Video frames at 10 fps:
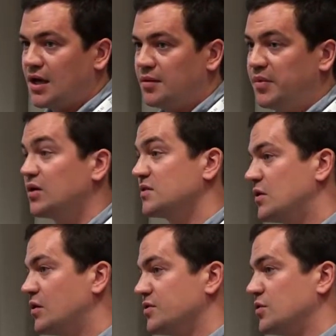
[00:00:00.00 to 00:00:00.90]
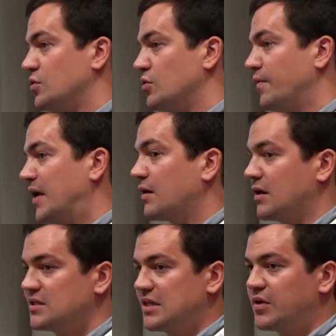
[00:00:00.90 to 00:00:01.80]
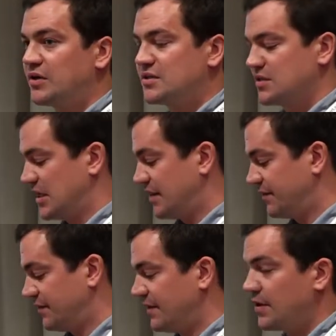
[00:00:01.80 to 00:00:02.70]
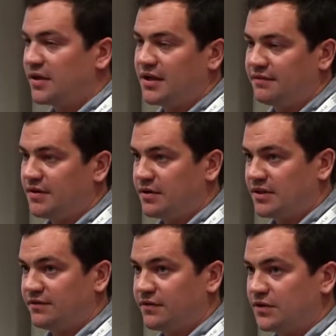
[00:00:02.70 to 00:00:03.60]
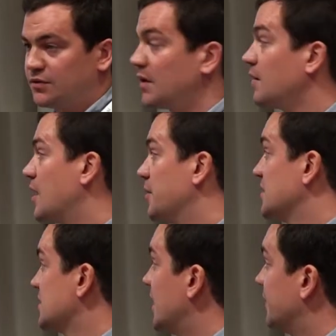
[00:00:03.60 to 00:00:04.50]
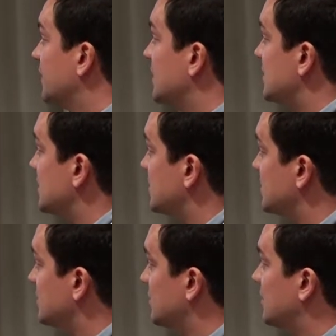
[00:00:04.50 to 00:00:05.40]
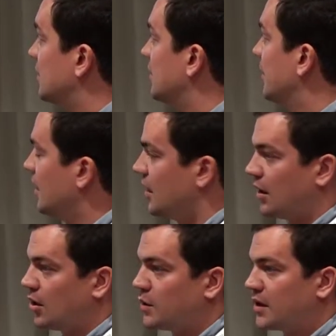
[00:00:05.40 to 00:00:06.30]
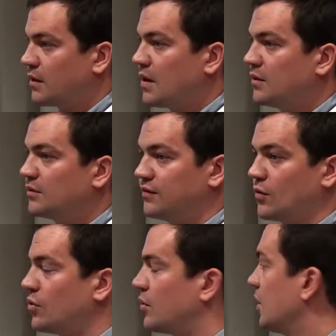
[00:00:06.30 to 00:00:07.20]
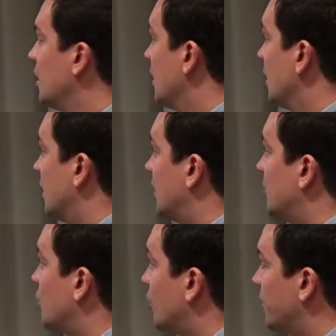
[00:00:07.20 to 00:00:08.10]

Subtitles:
Because also our customers have very, very different requirements. Either this is lower ground floor, more